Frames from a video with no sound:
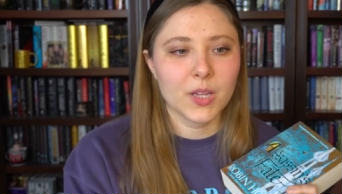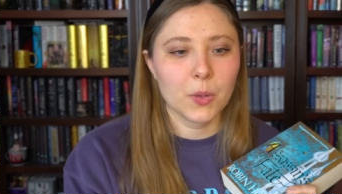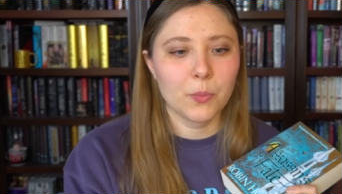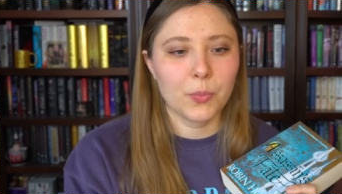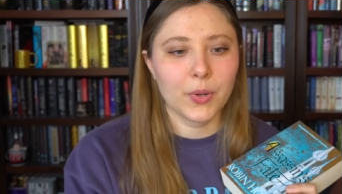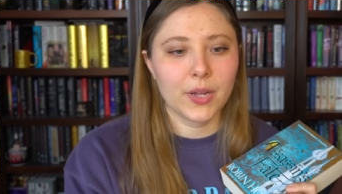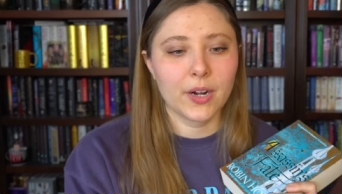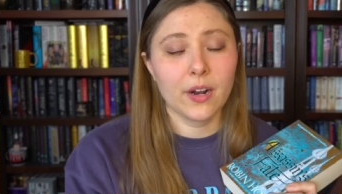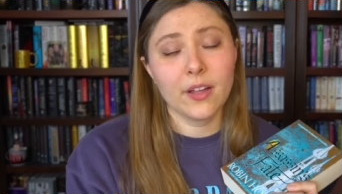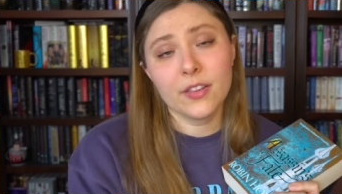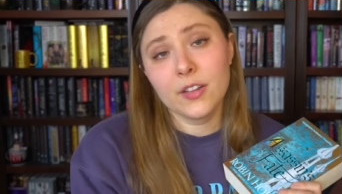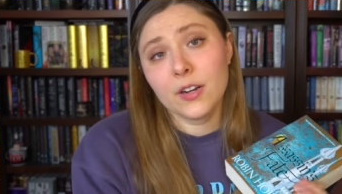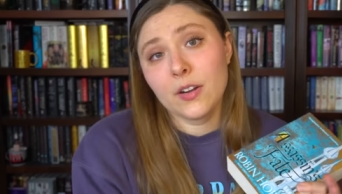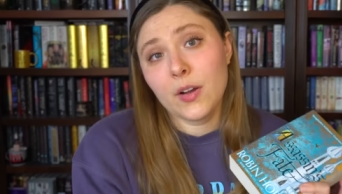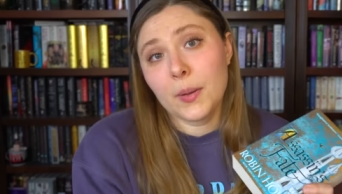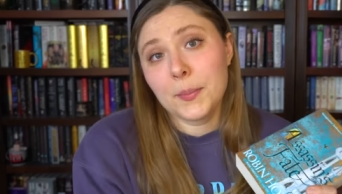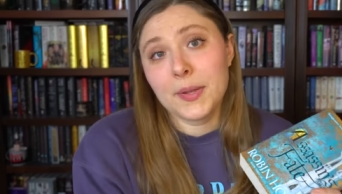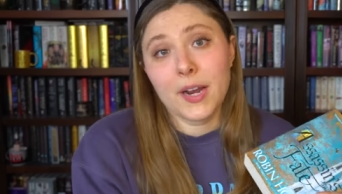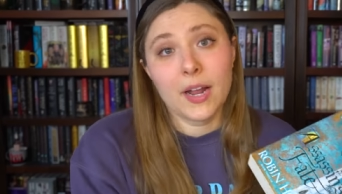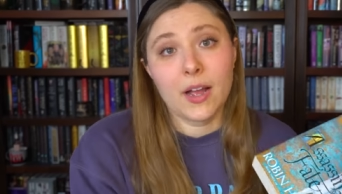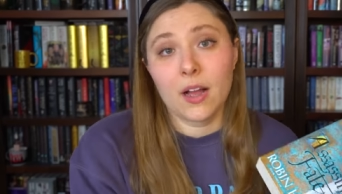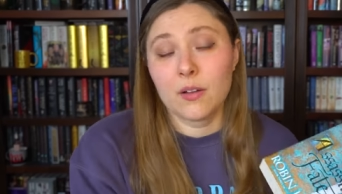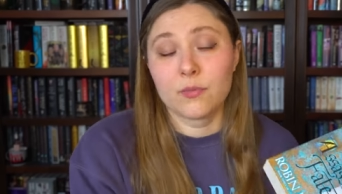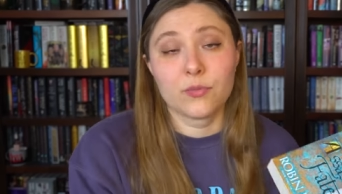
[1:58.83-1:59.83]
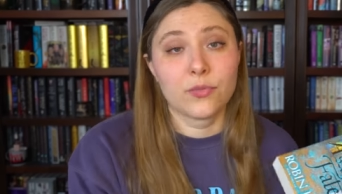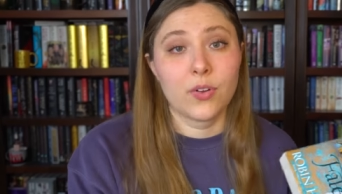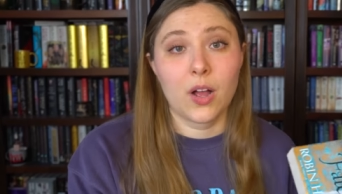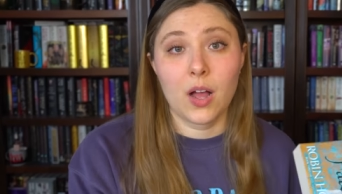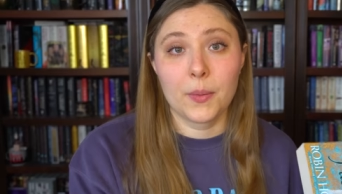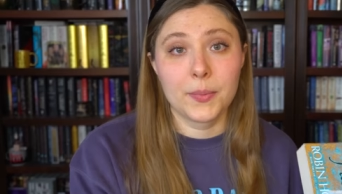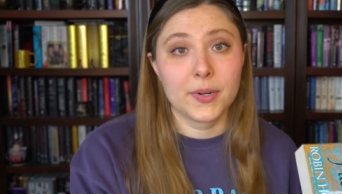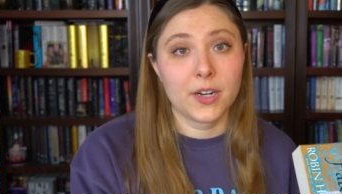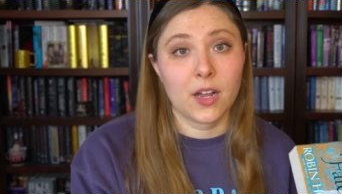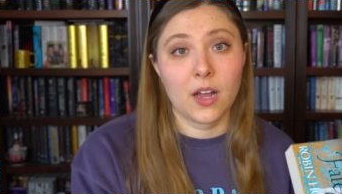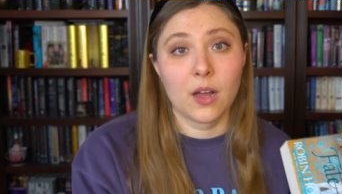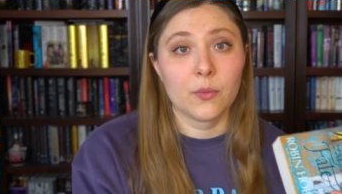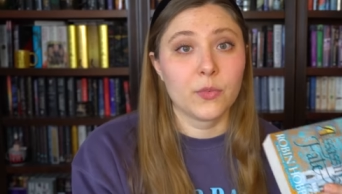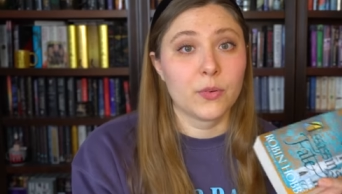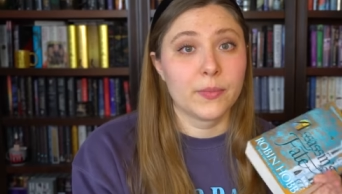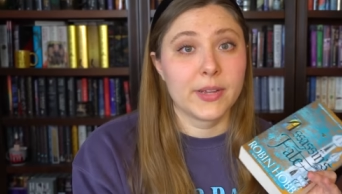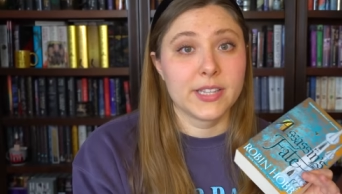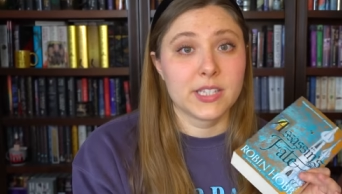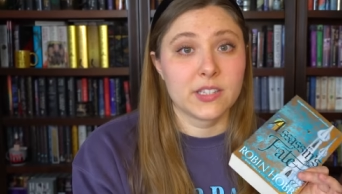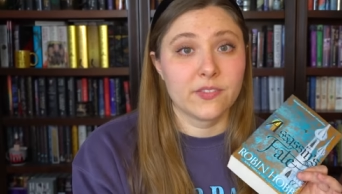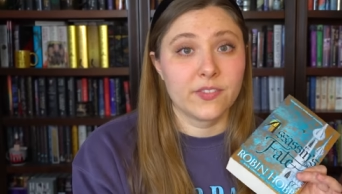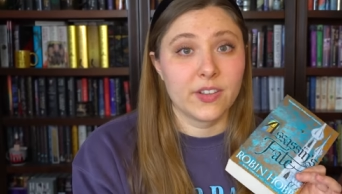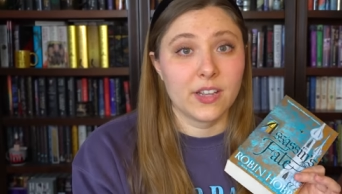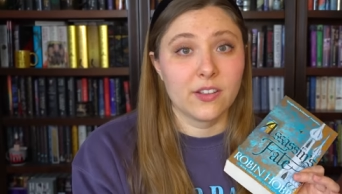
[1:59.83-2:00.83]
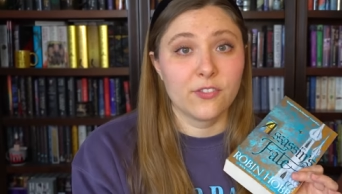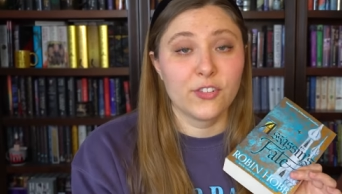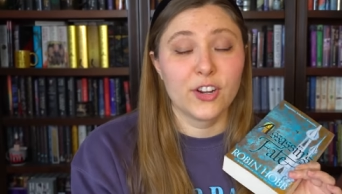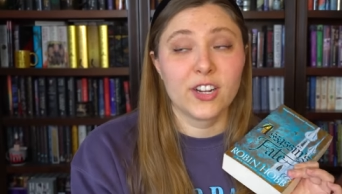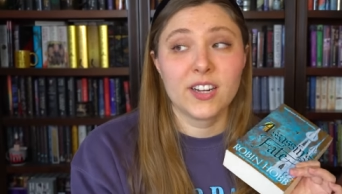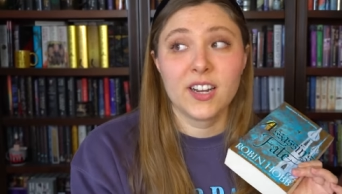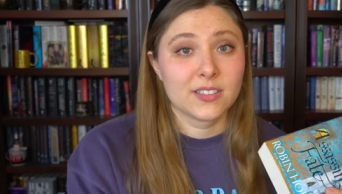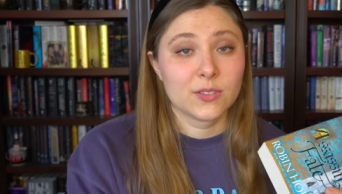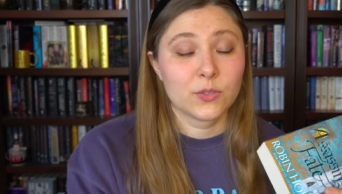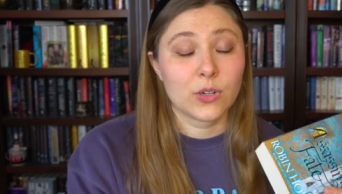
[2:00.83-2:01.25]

But Robin Hobb remains a favorite.